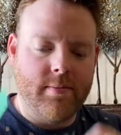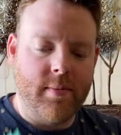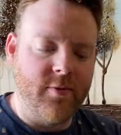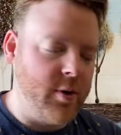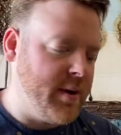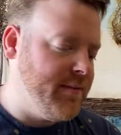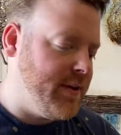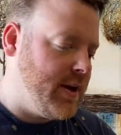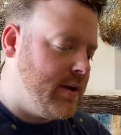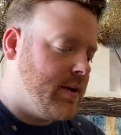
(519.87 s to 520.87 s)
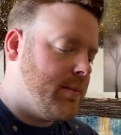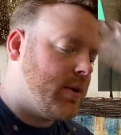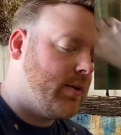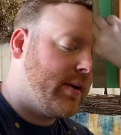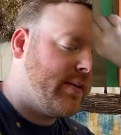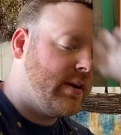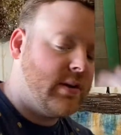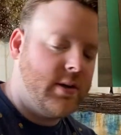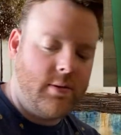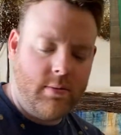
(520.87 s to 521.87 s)
for my feet, I'm going to
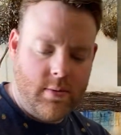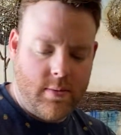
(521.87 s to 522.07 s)
glue.